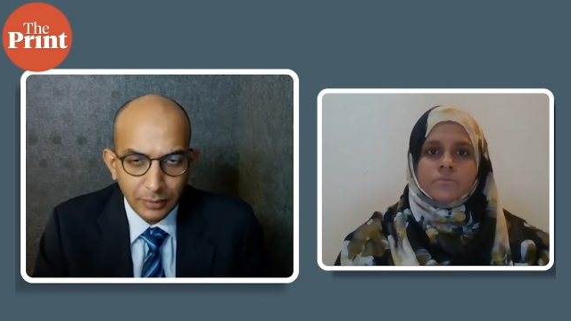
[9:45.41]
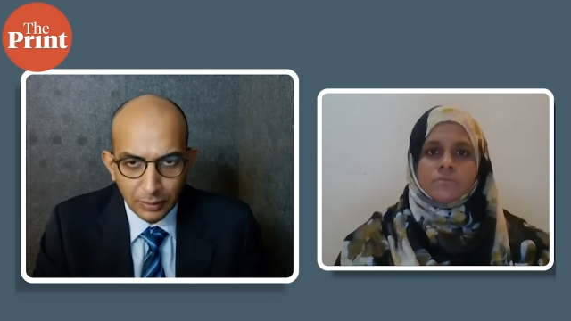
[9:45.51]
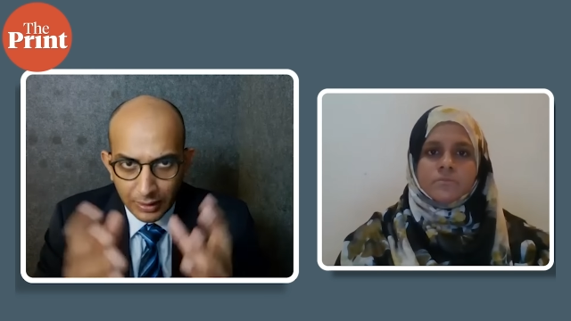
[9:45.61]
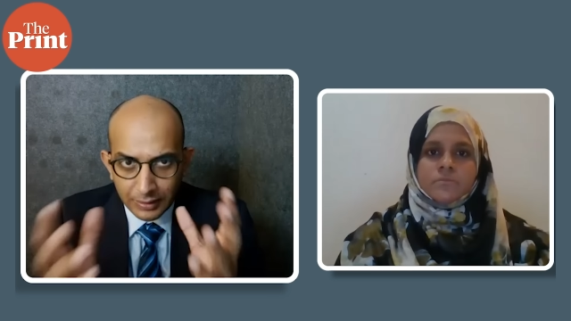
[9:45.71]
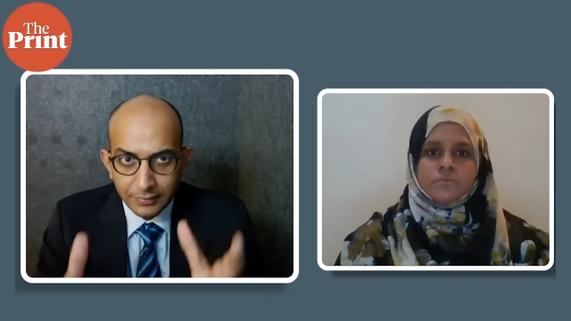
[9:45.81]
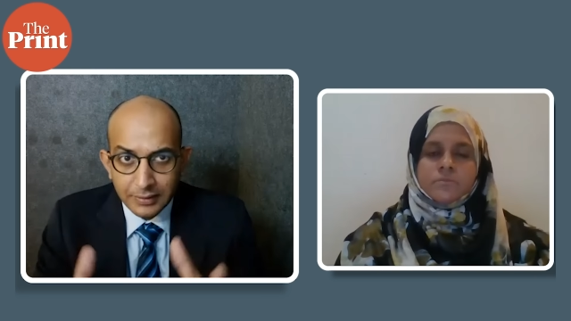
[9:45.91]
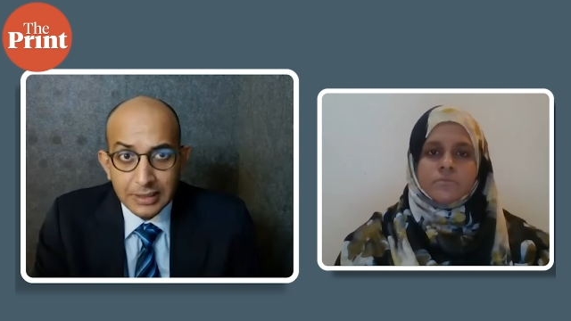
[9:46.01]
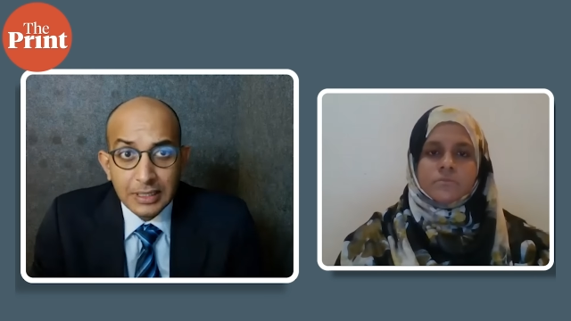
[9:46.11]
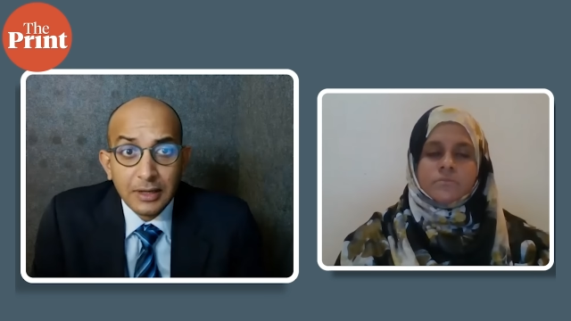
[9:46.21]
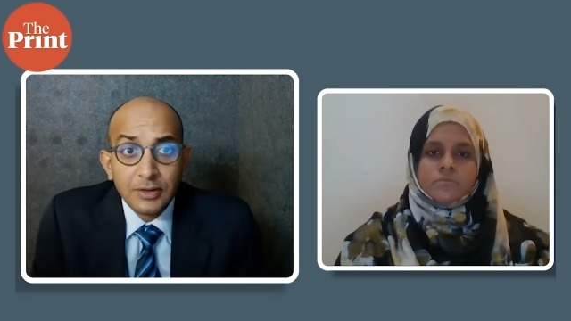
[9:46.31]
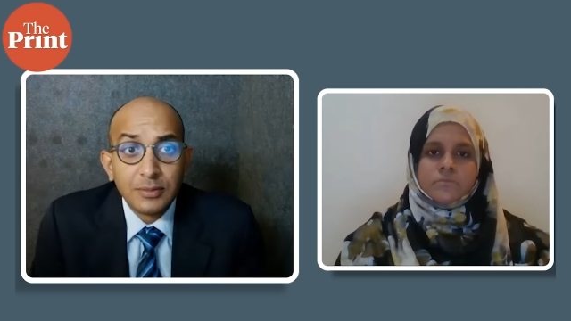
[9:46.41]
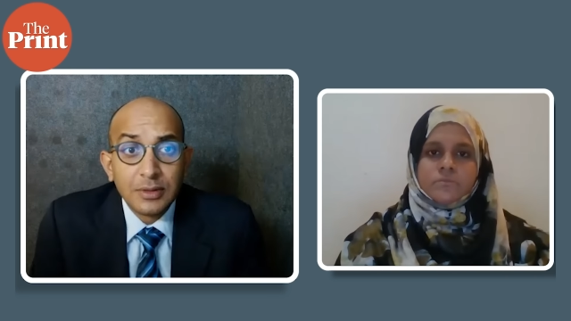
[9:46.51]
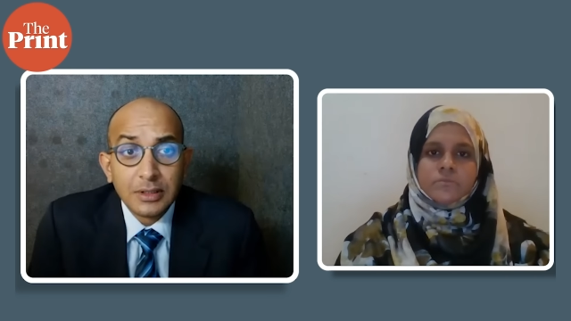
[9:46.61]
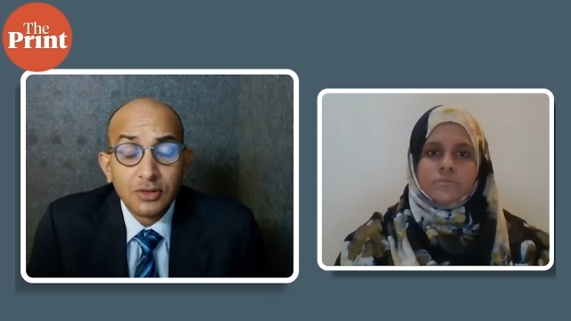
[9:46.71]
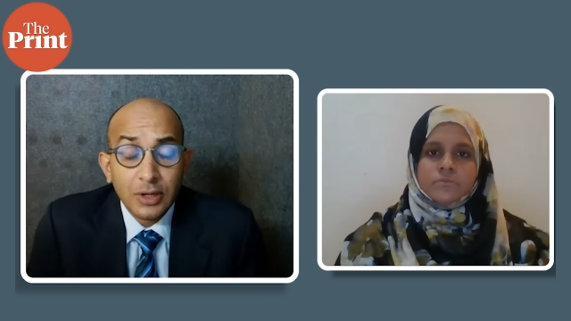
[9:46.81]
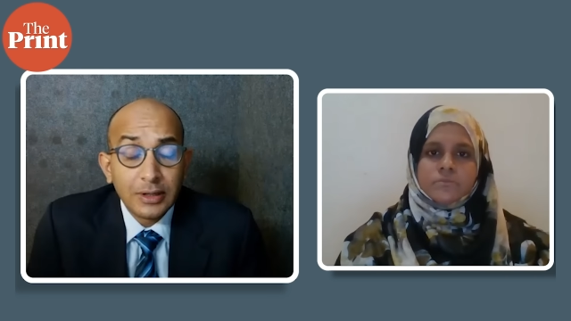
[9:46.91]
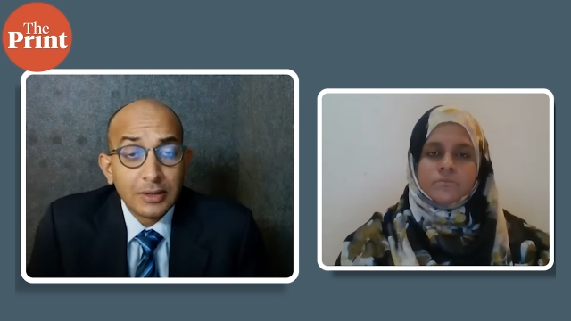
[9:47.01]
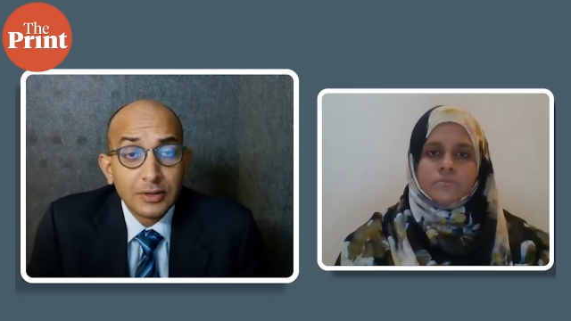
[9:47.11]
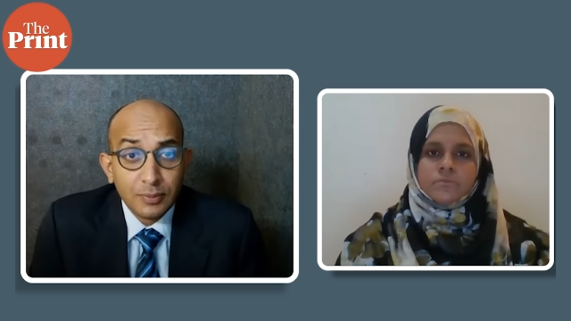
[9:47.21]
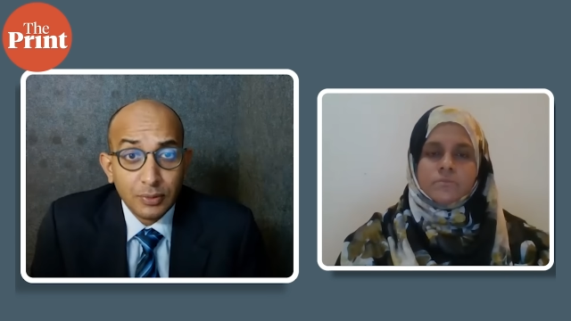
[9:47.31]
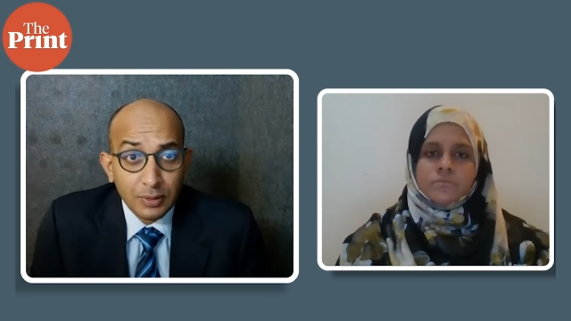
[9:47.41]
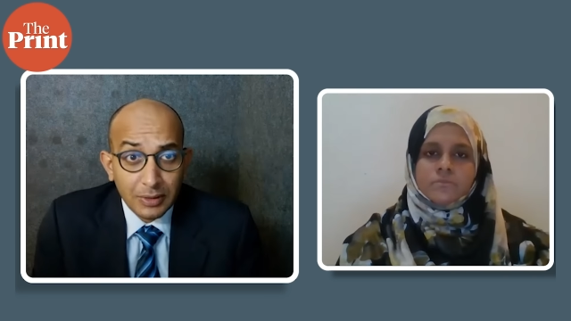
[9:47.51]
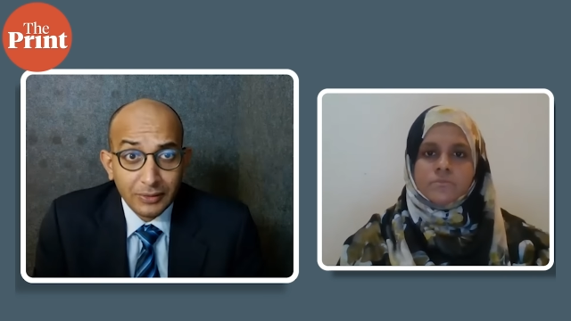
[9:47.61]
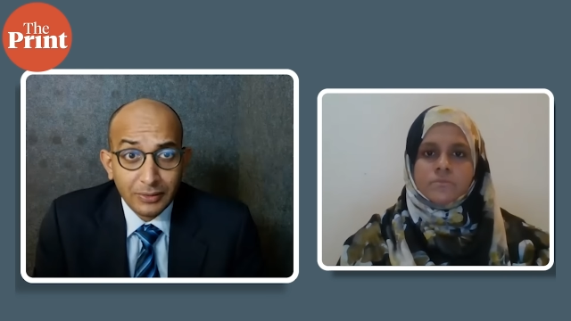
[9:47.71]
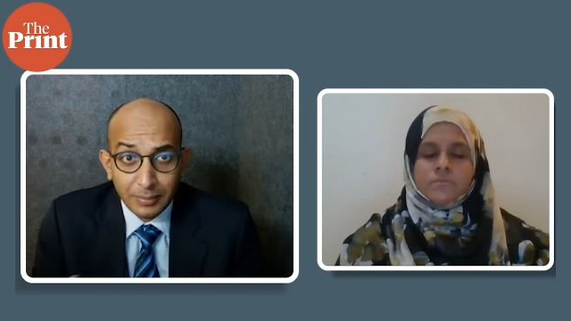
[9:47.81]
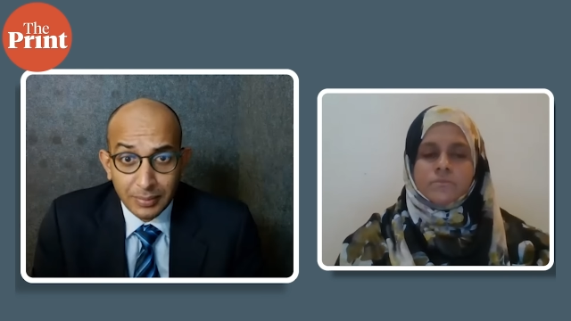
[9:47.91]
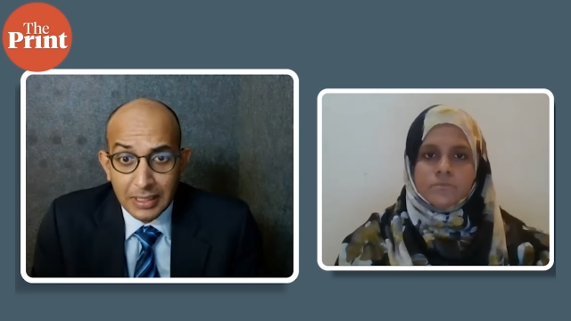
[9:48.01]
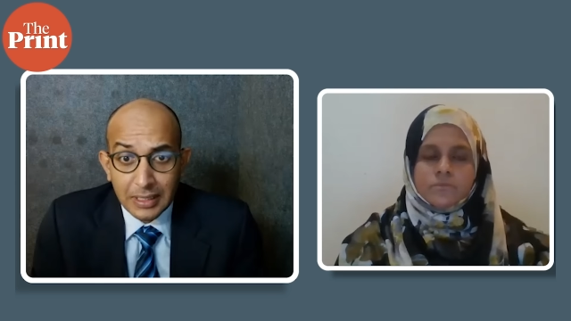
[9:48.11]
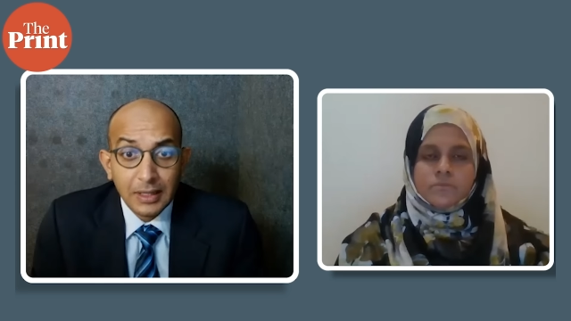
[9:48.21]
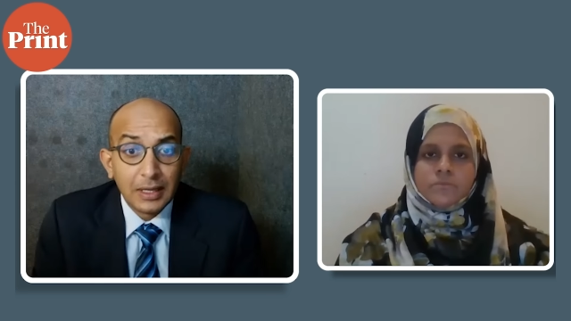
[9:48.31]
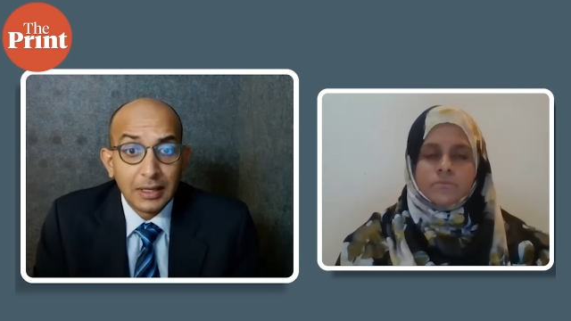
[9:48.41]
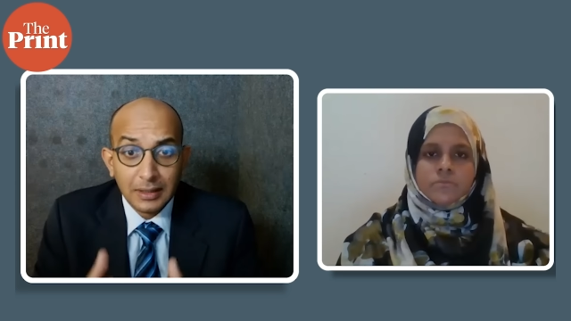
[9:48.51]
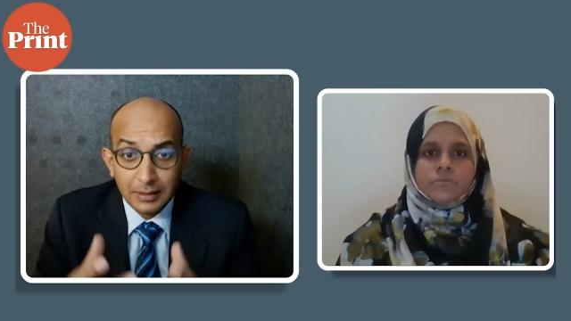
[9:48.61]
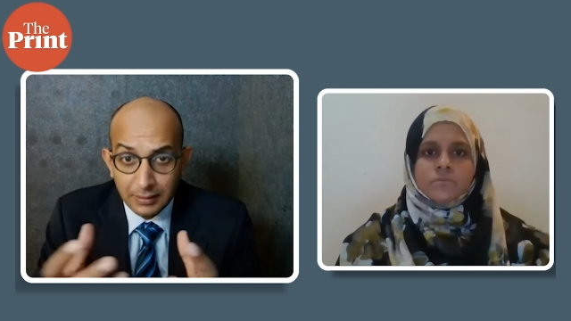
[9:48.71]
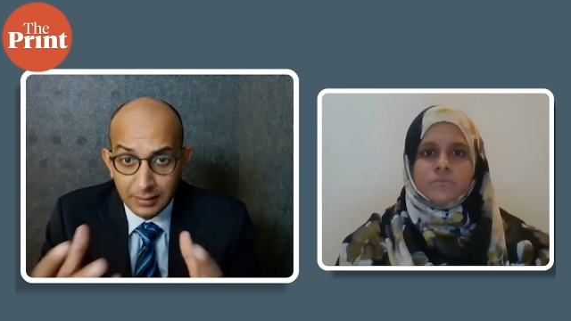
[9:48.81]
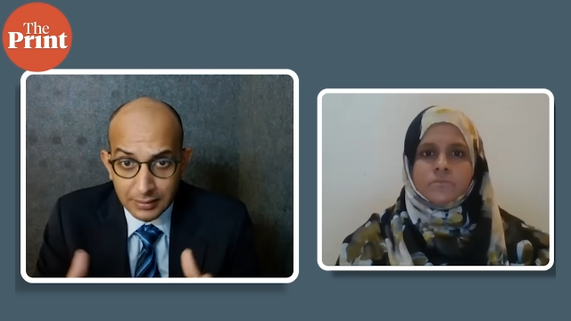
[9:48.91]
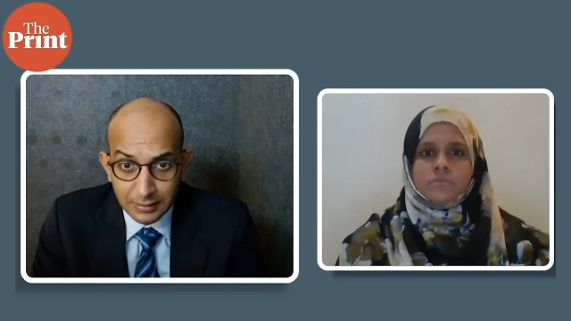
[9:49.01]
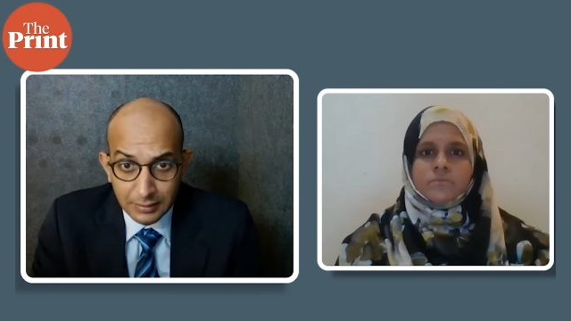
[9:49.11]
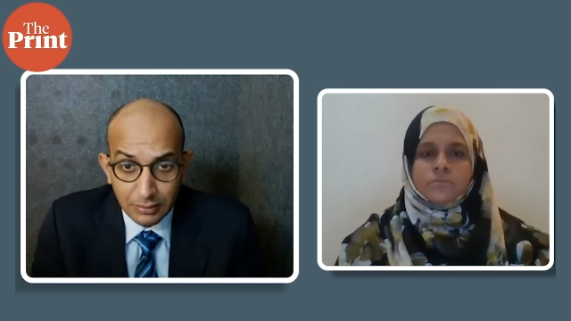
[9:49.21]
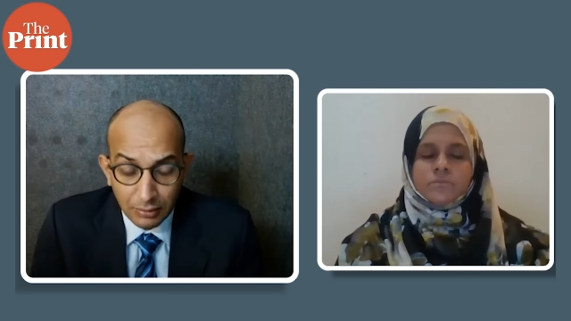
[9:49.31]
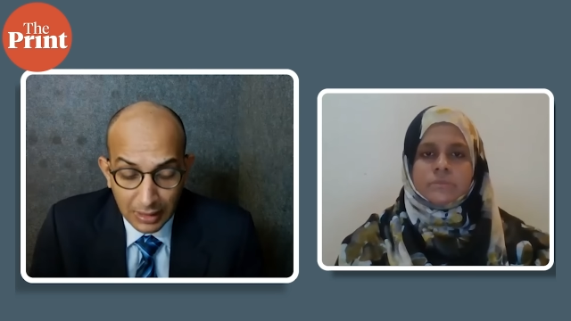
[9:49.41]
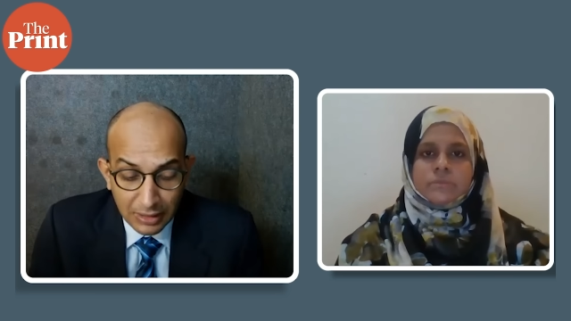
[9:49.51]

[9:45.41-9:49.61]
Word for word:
Speaker 1: in one of his engagements in China spoke about the B R I and this, you know,